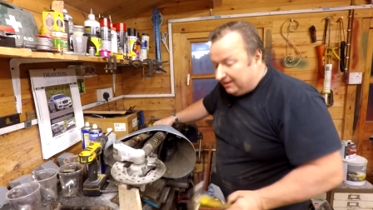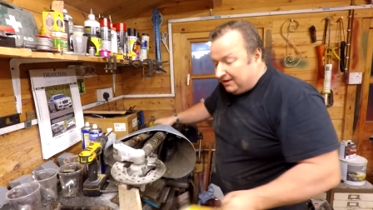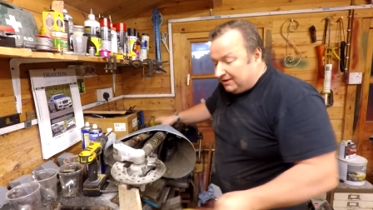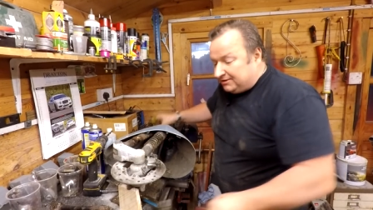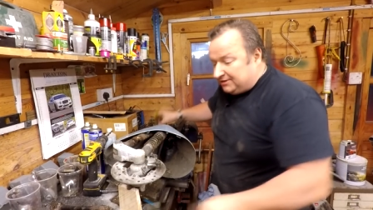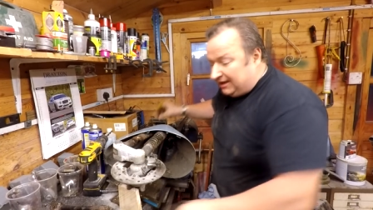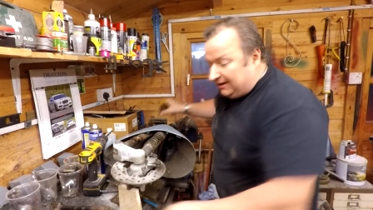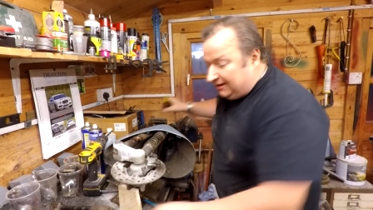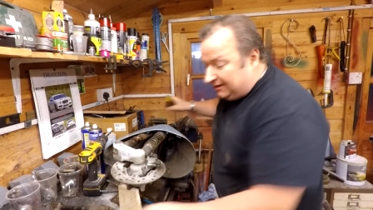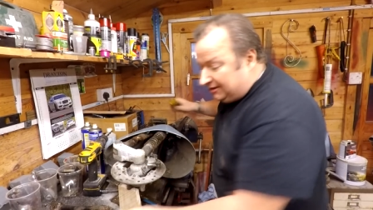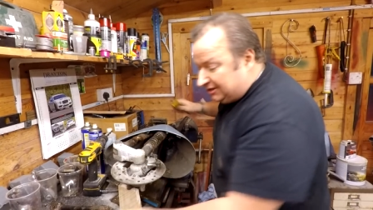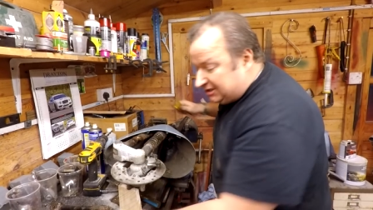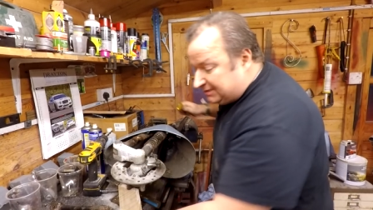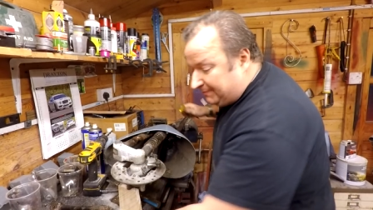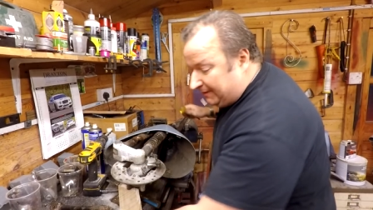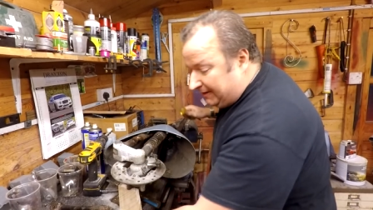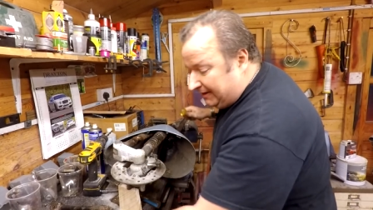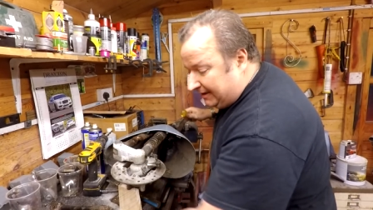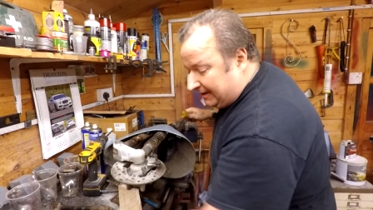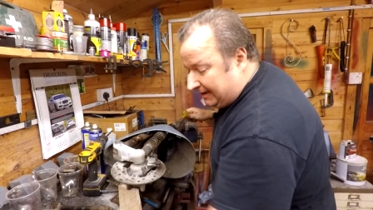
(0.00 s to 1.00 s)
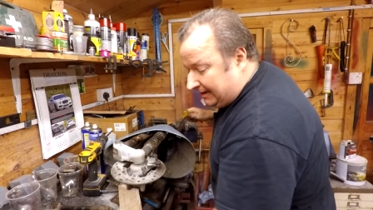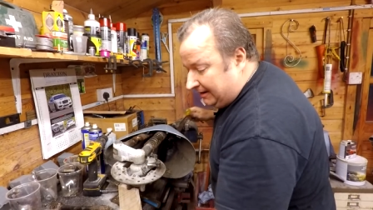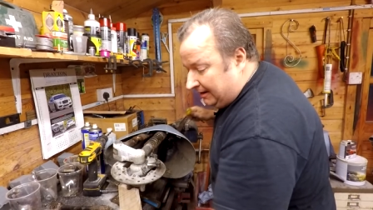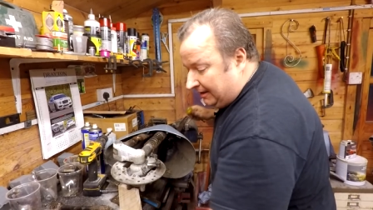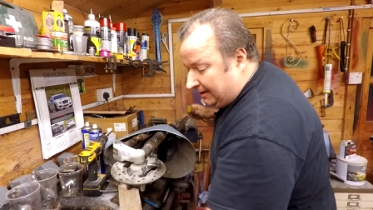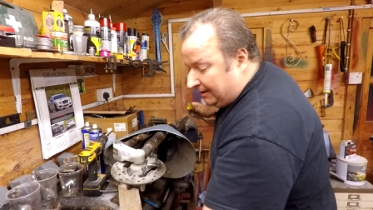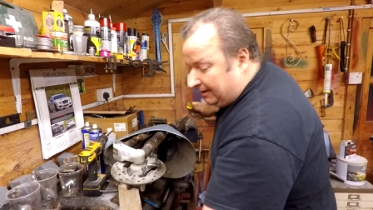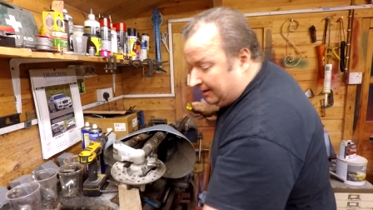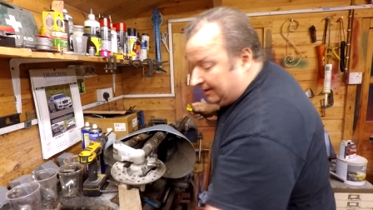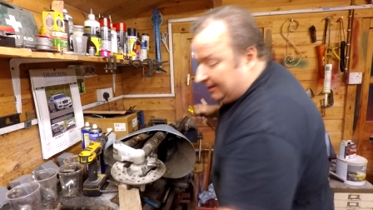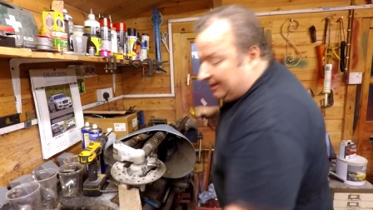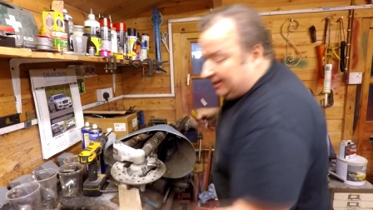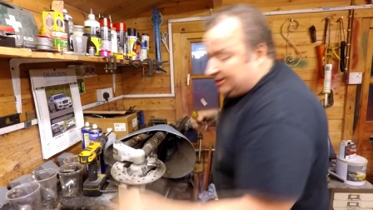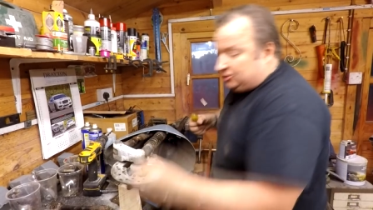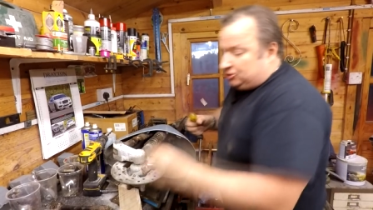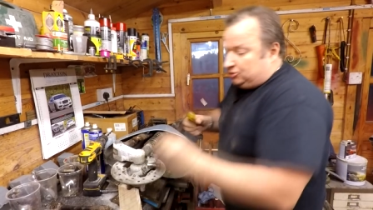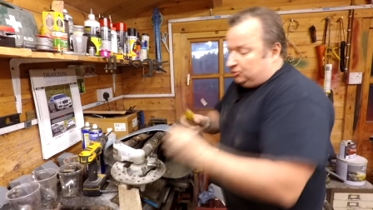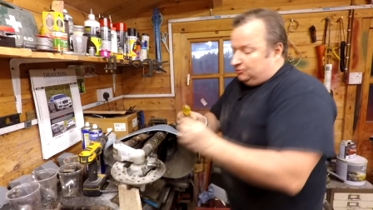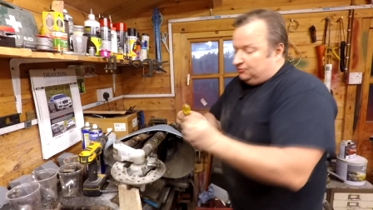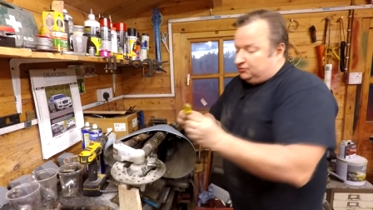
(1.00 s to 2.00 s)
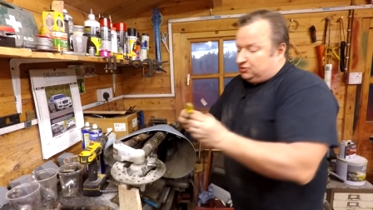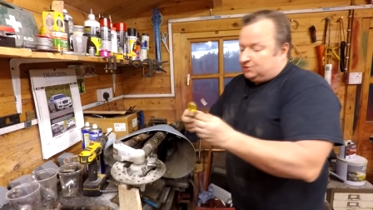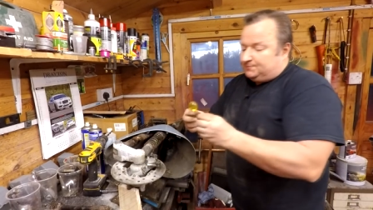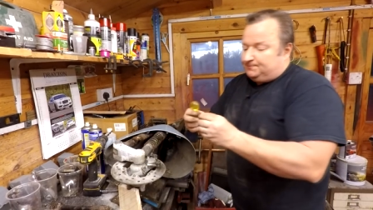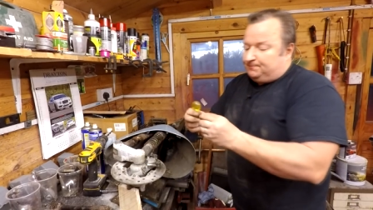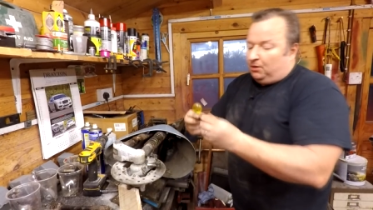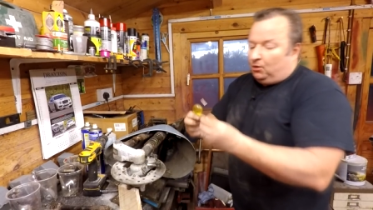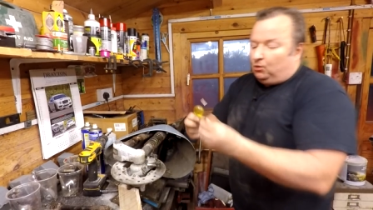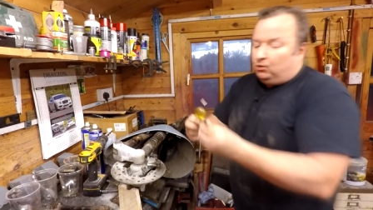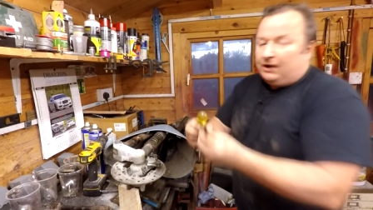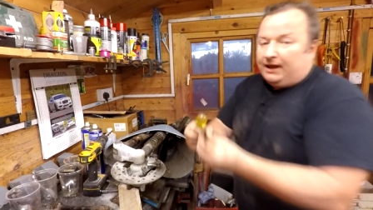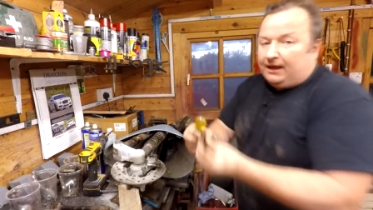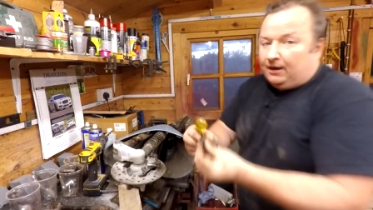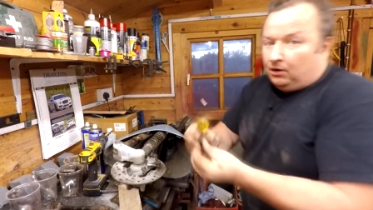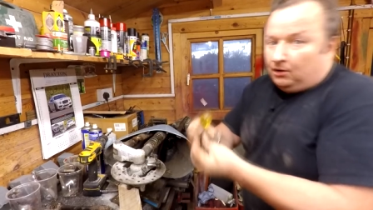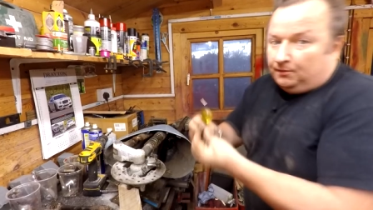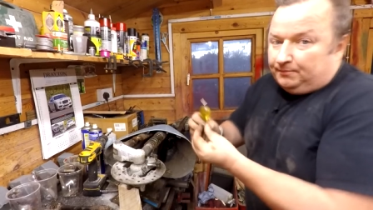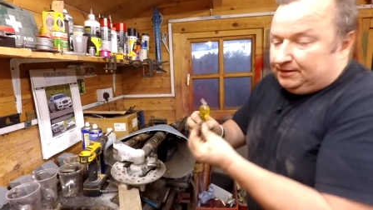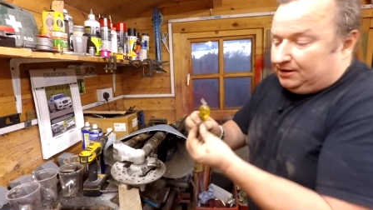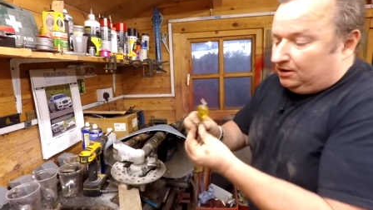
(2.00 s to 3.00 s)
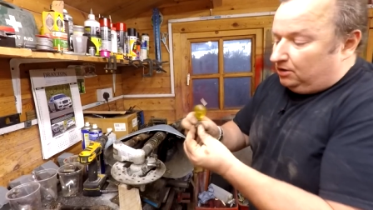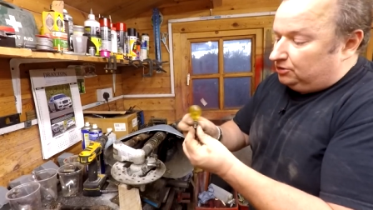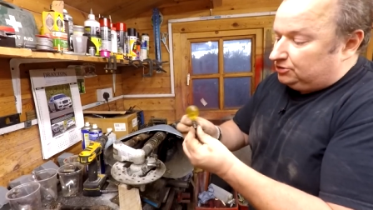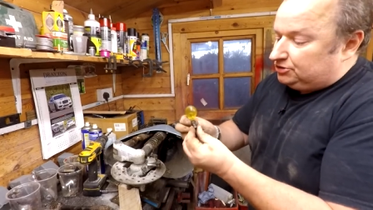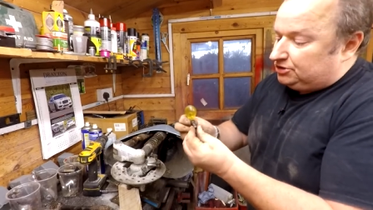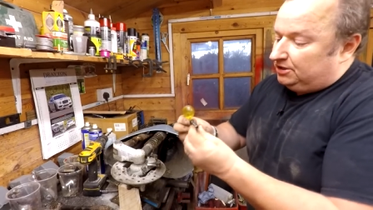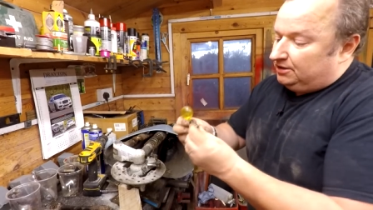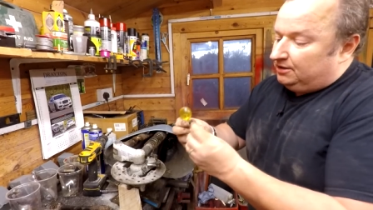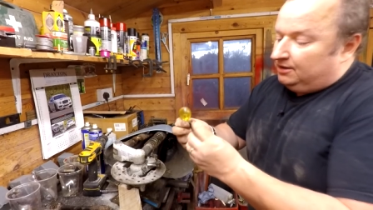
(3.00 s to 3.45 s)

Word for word: Technically speaking, it should have just pulled out, because